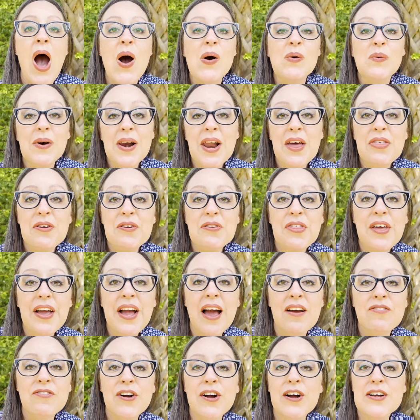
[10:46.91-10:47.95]
One other thing I
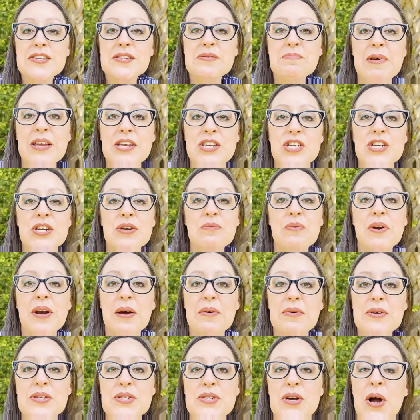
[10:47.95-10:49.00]
forgot to mention when I
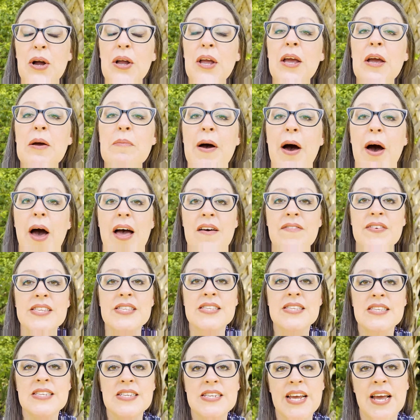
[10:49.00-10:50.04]
was talking about Evans
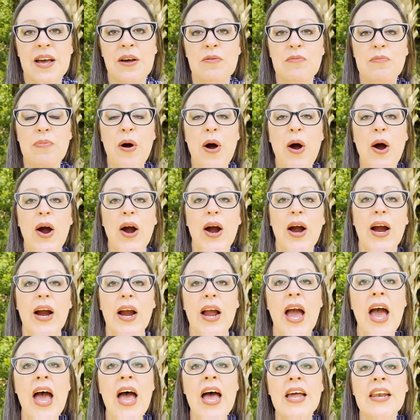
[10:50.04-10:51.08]
Town Park,
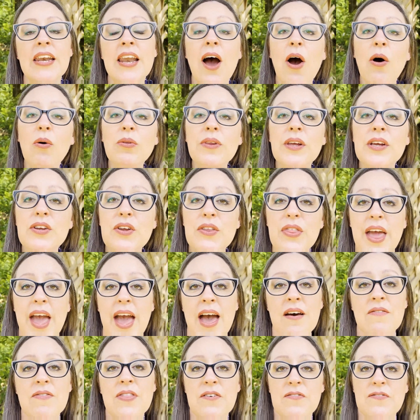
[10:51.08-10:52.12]
not only do they
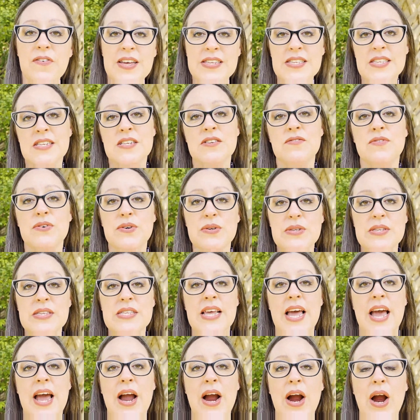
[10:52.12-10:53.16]
have the festivals
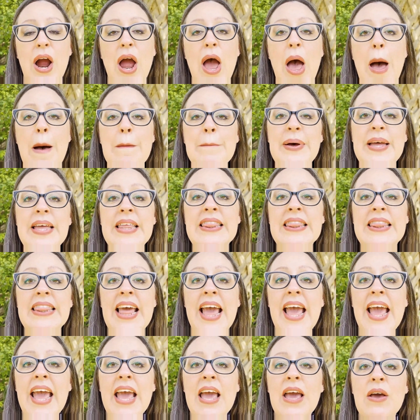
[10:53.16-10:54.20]
there, but
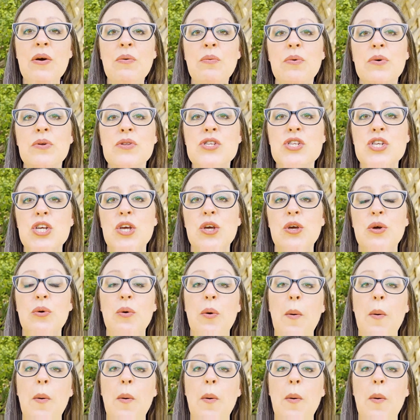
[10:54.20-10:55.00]
they will do